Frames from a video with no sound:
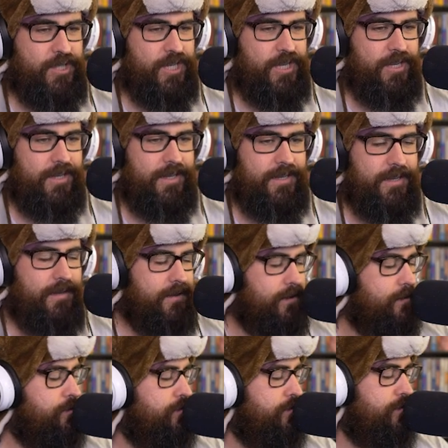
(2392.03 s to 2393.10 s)
she could.
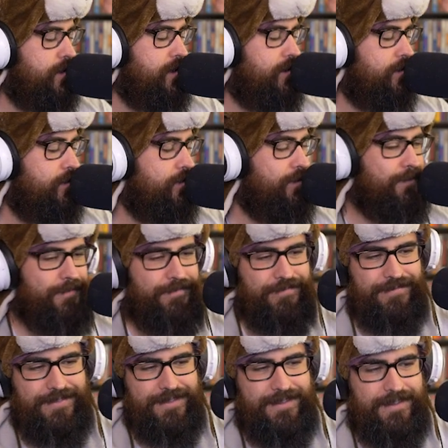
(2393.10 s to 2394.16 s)
Meow.
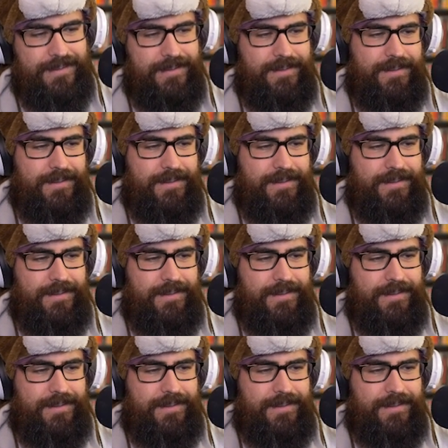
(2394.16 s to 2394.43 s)
Well.